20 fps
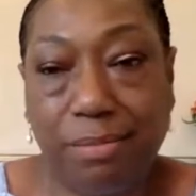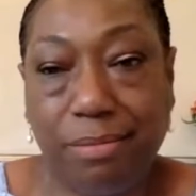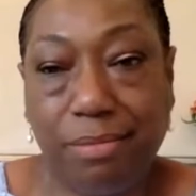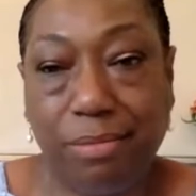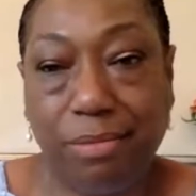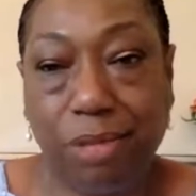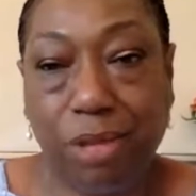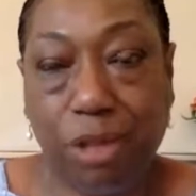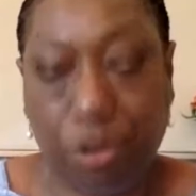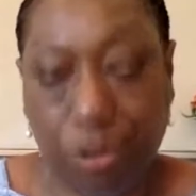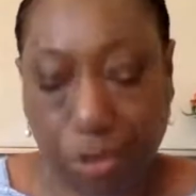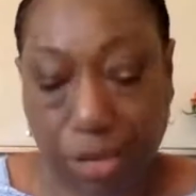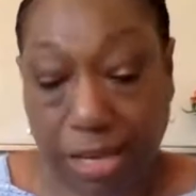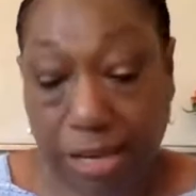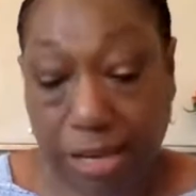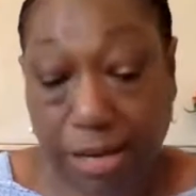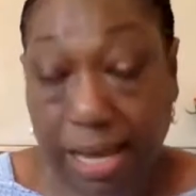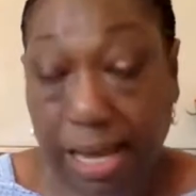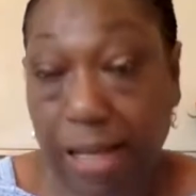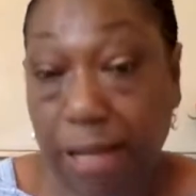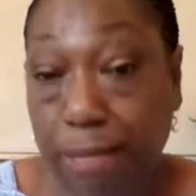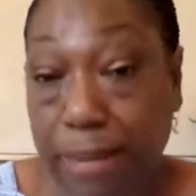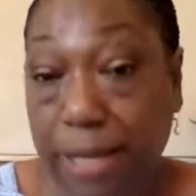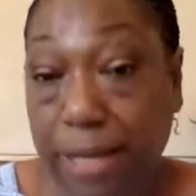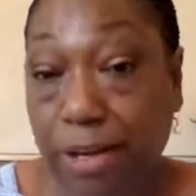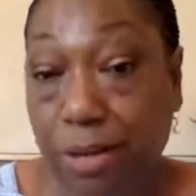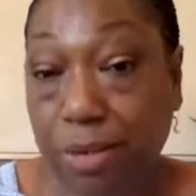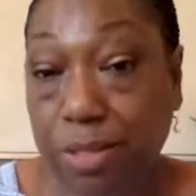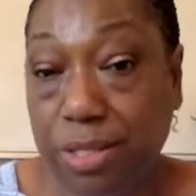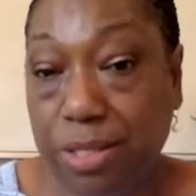you know, and Ella
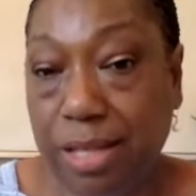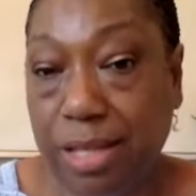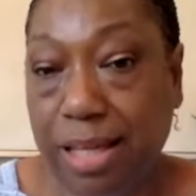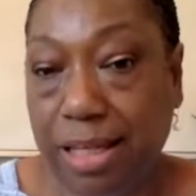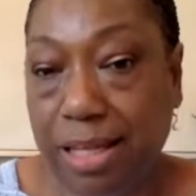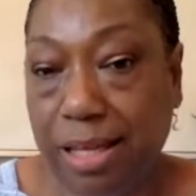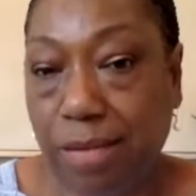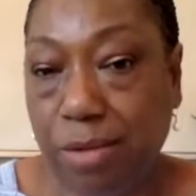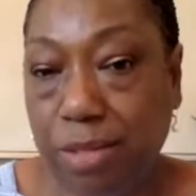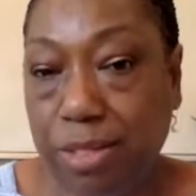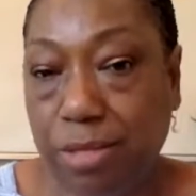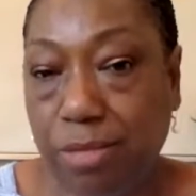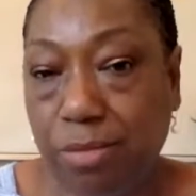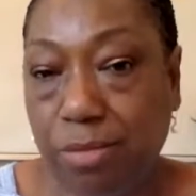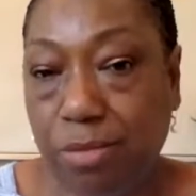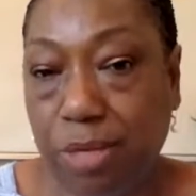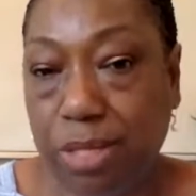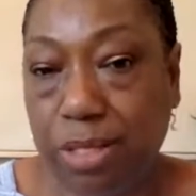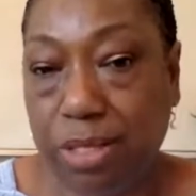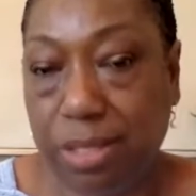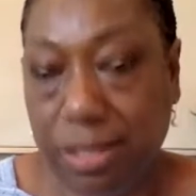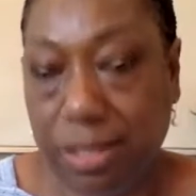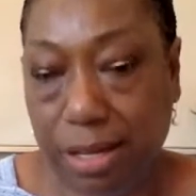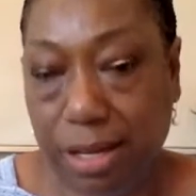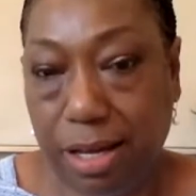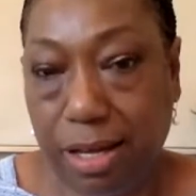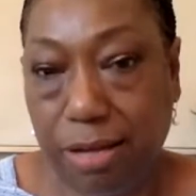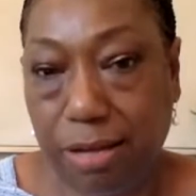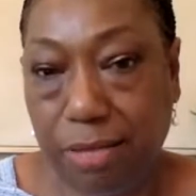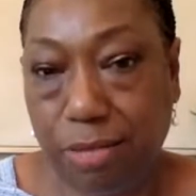Baker was
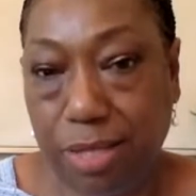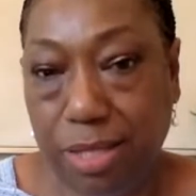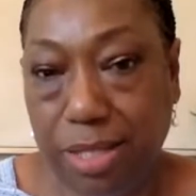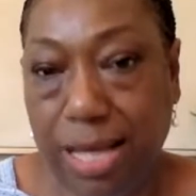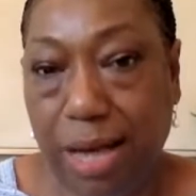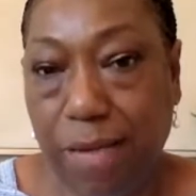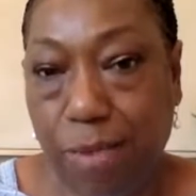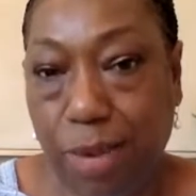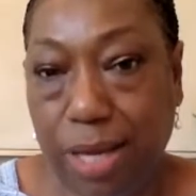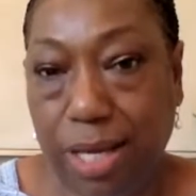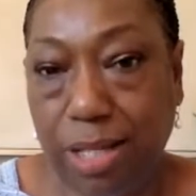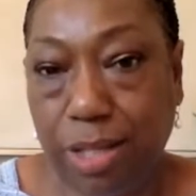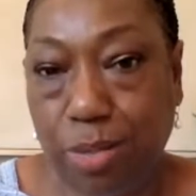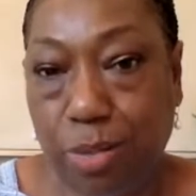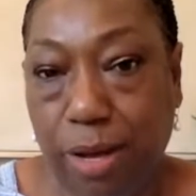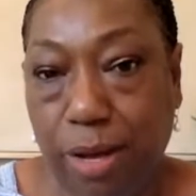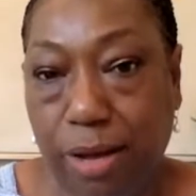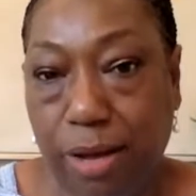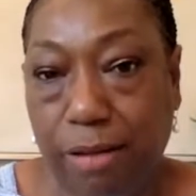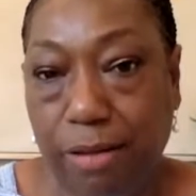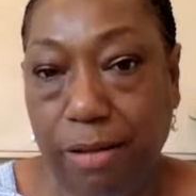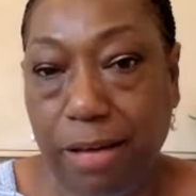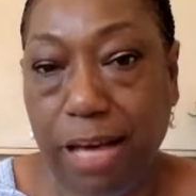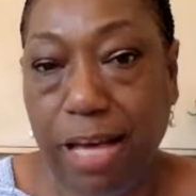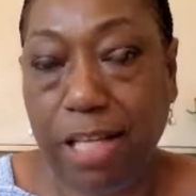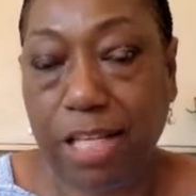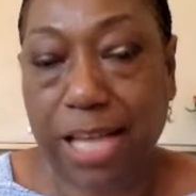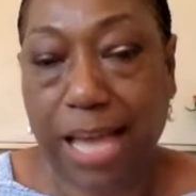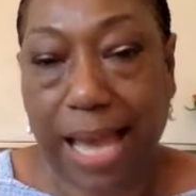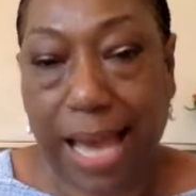that way as well.
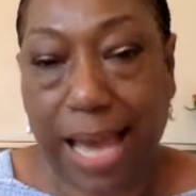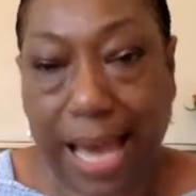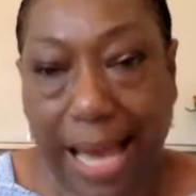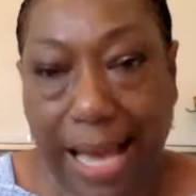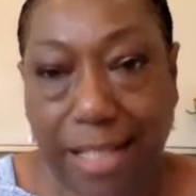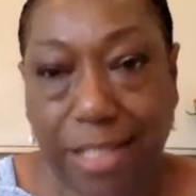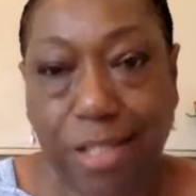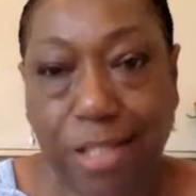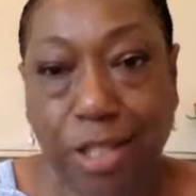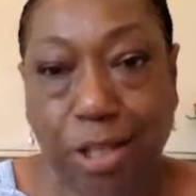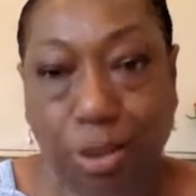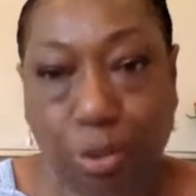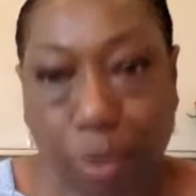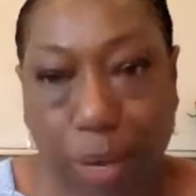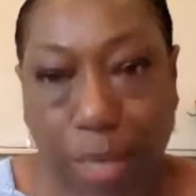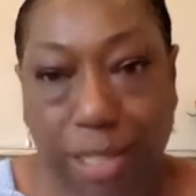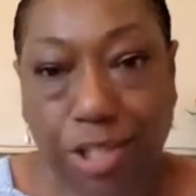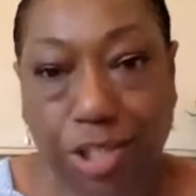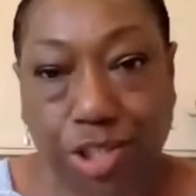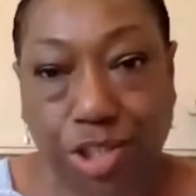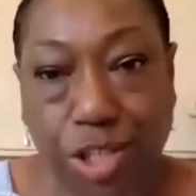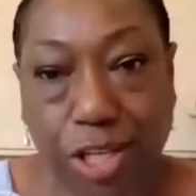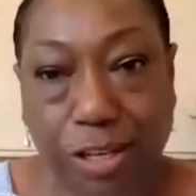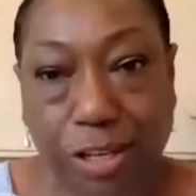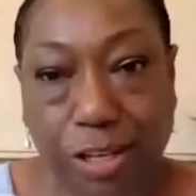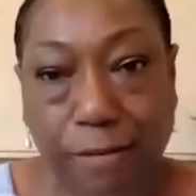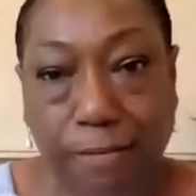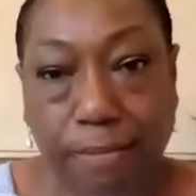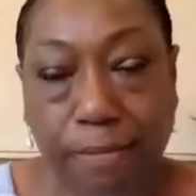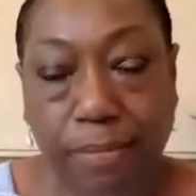To ask the
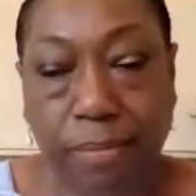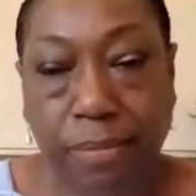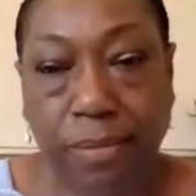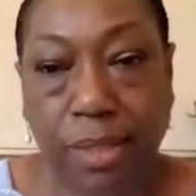question